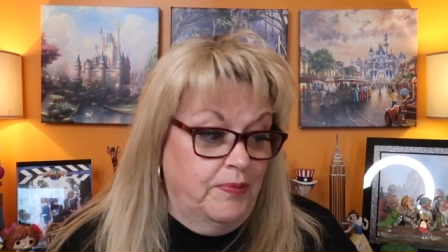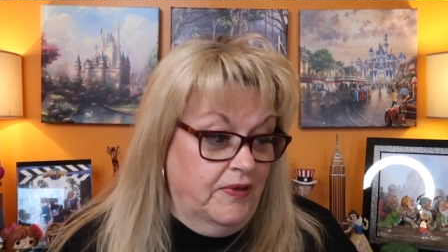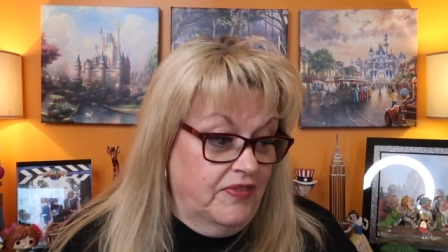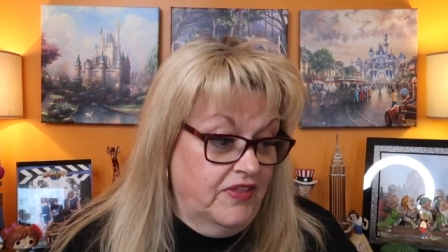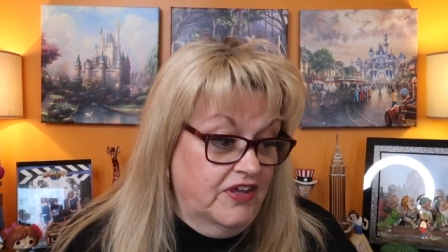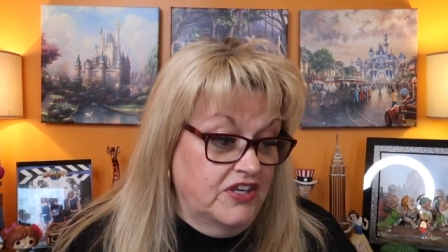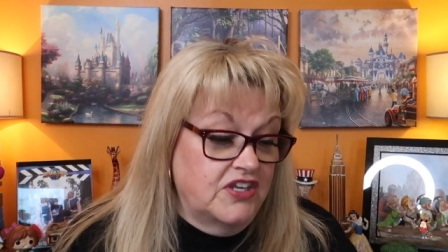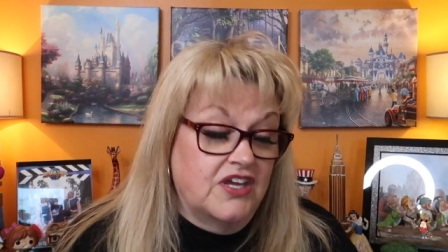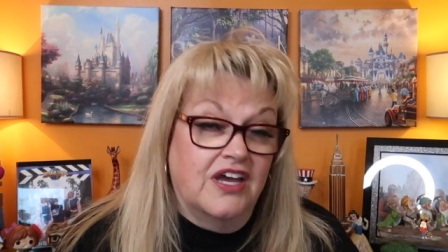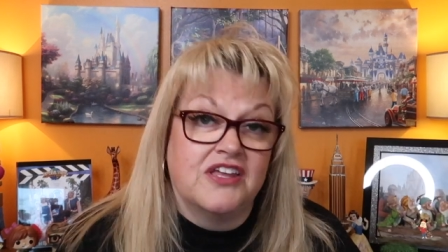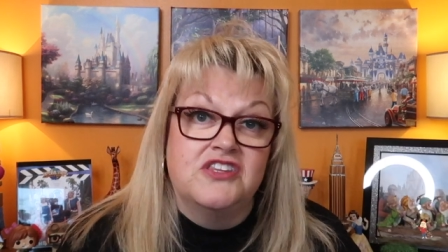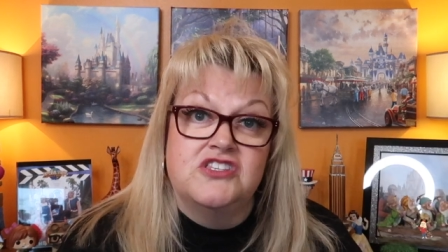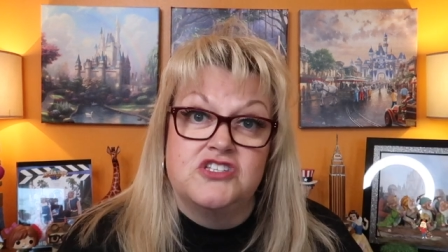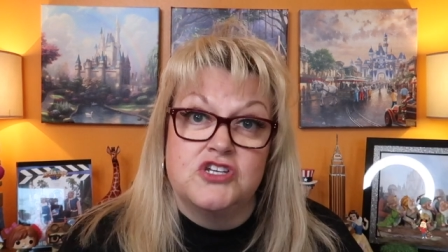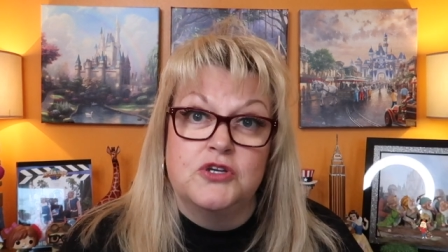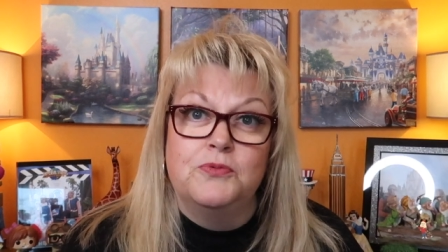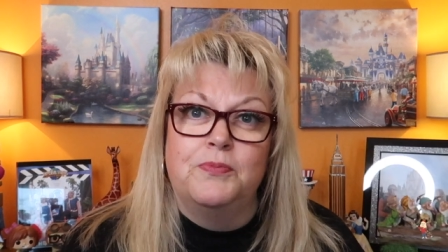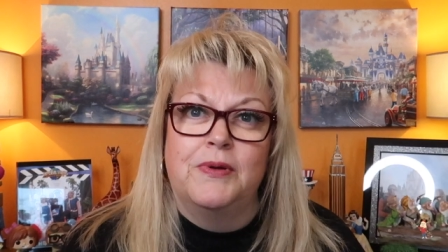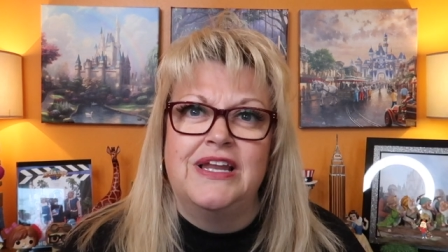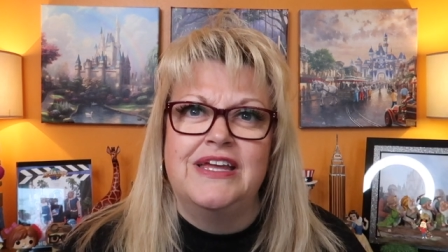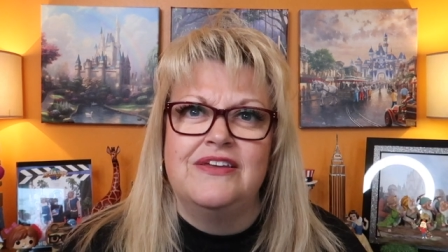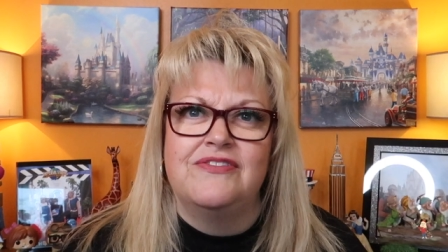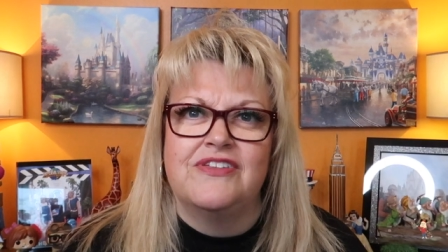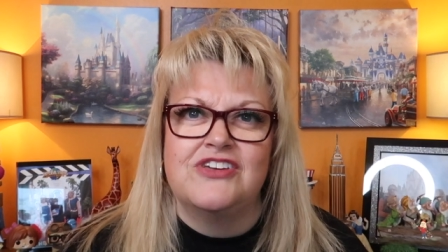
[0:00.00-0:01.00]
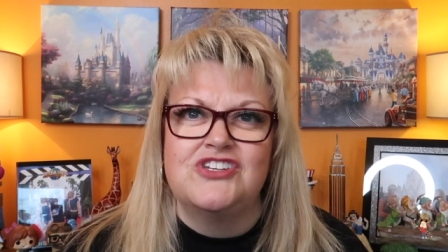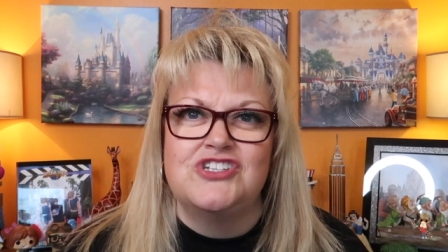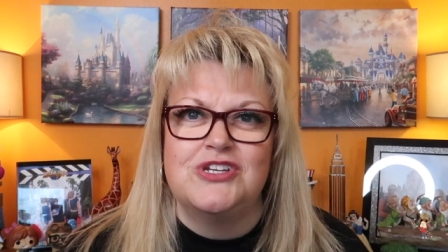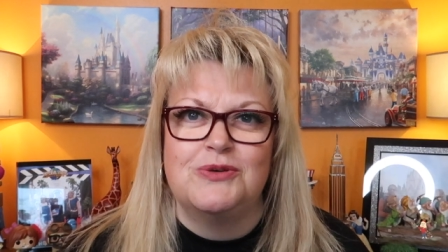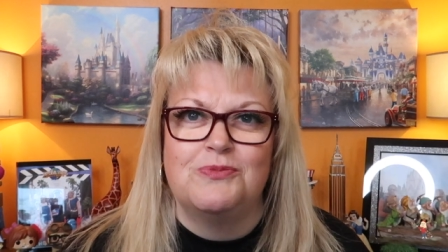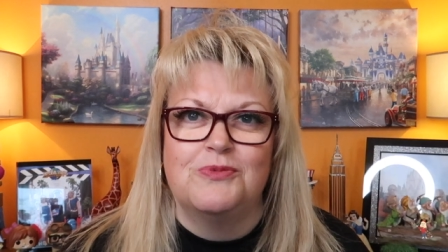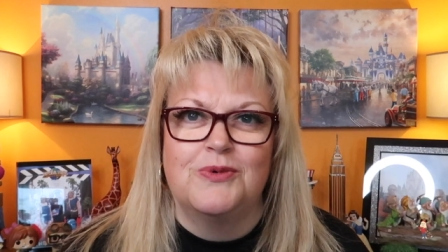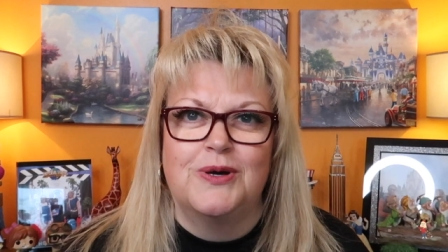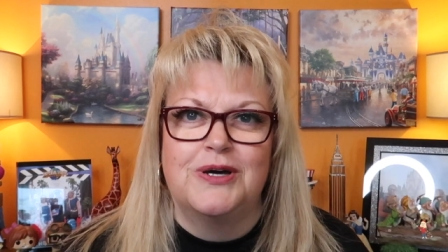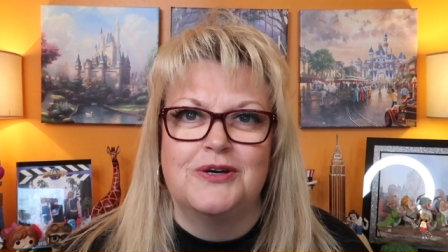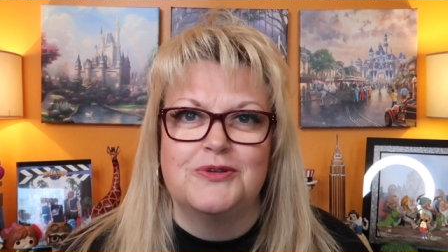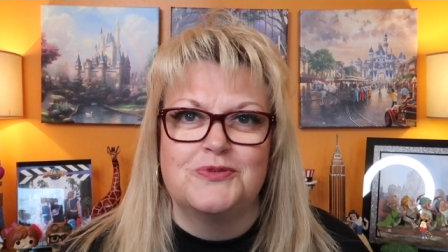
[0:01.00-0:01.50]
but they, I do believe they
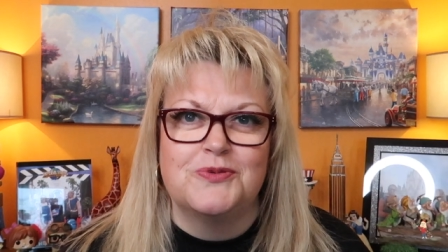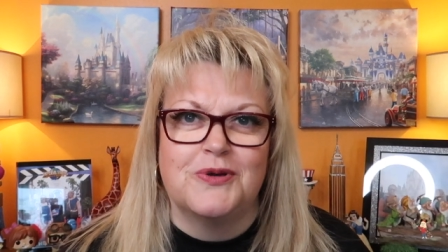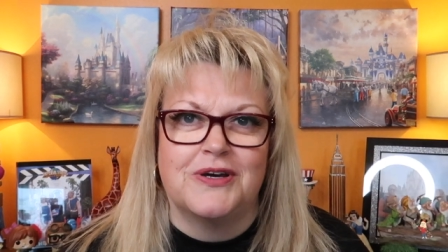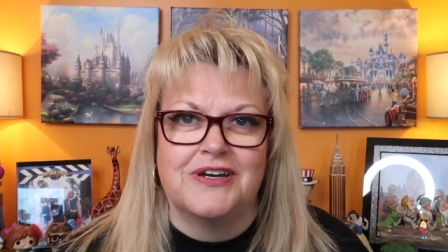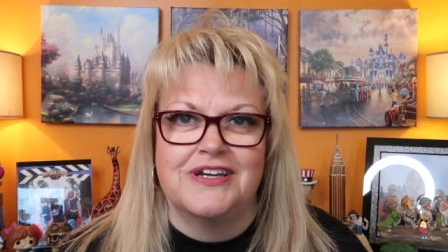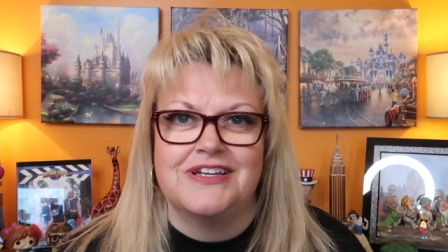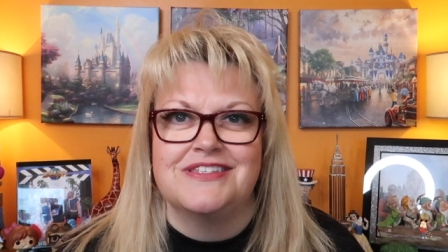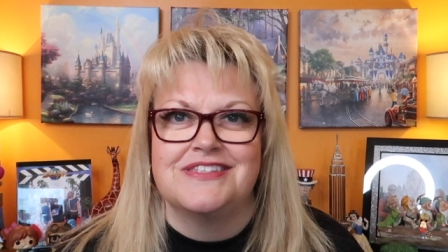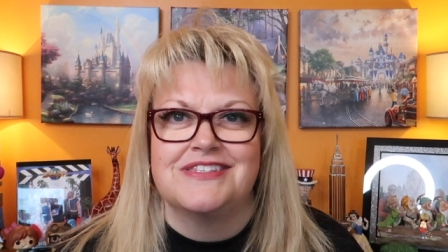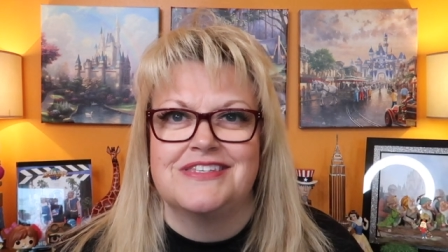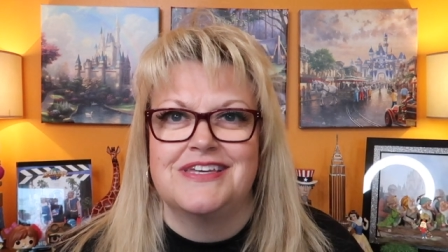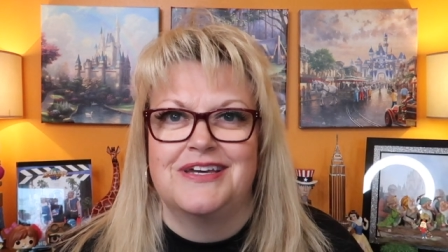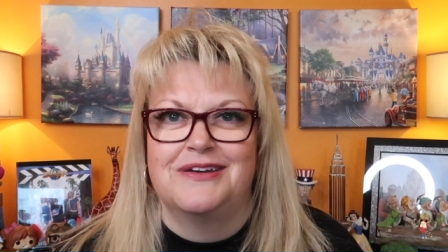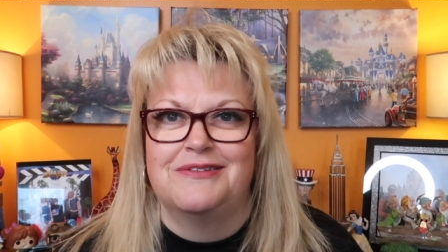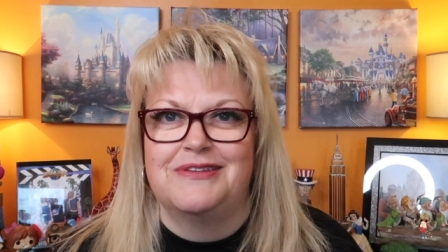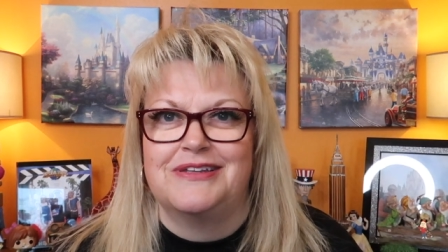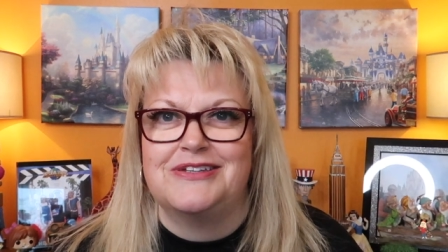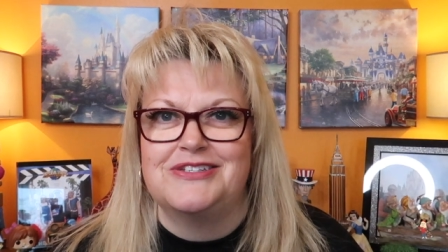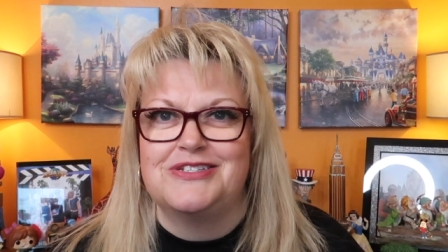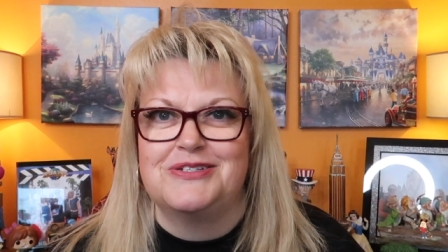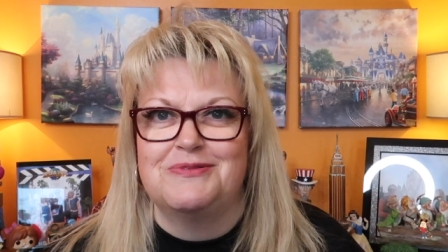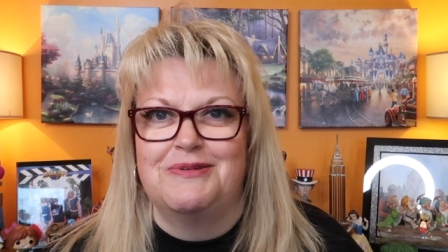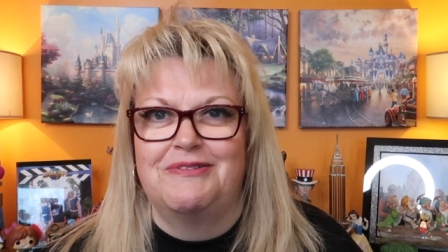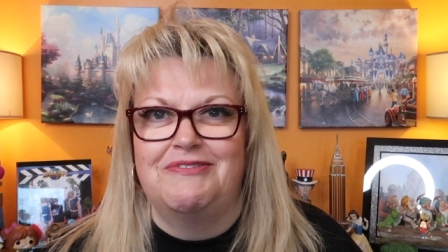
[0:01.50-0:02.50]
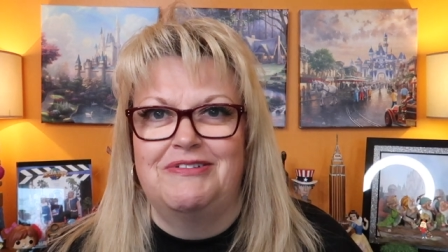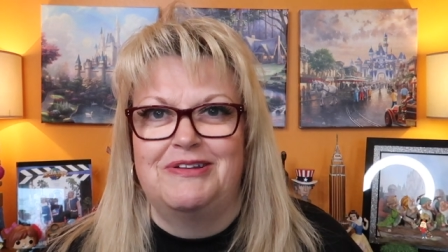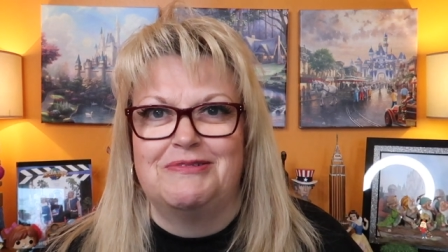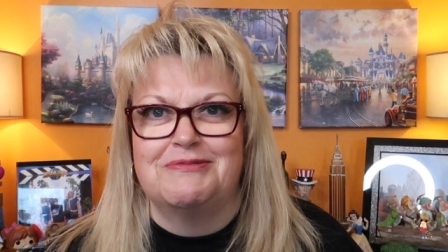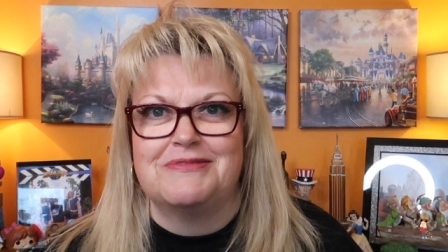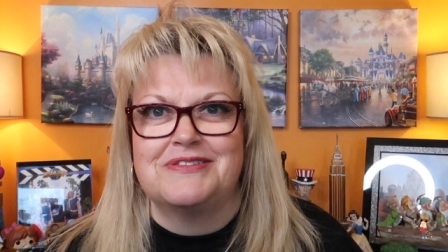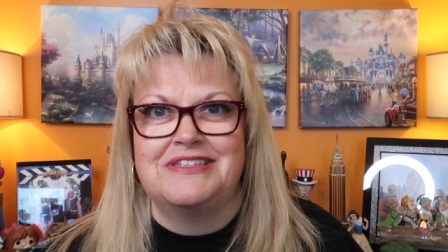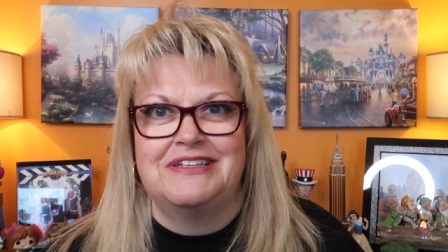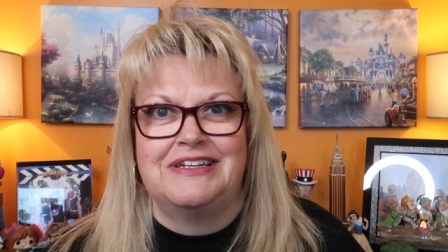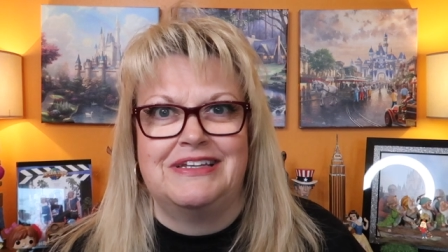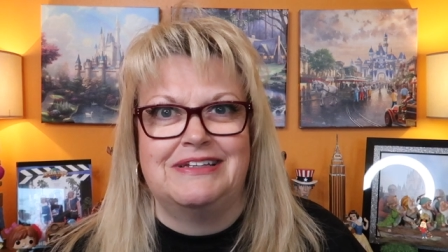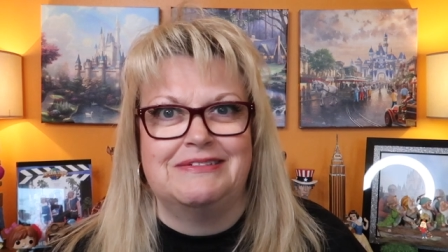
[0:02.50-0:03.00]
ship worldwide. So then, shall we have a look
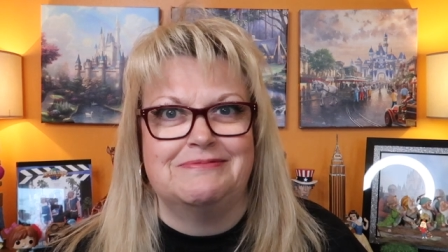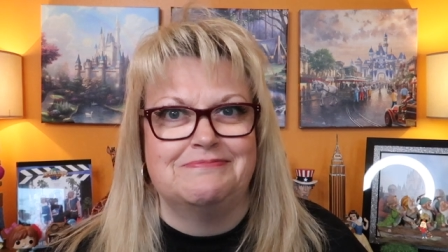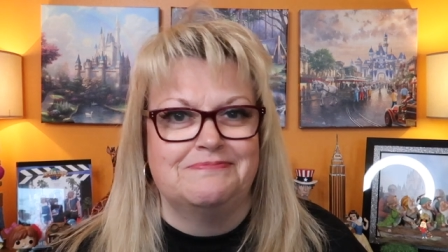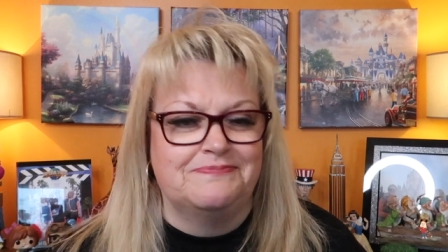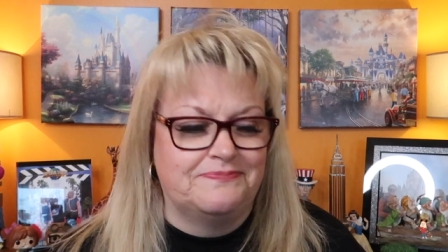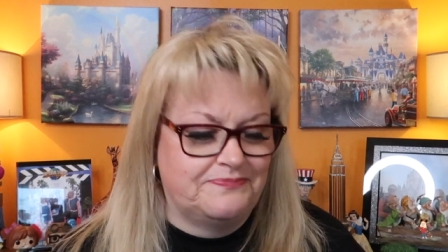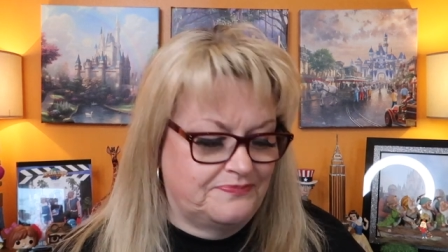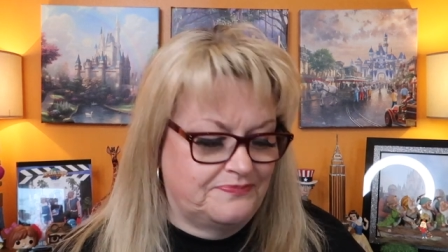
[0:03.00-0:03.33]
what's in it?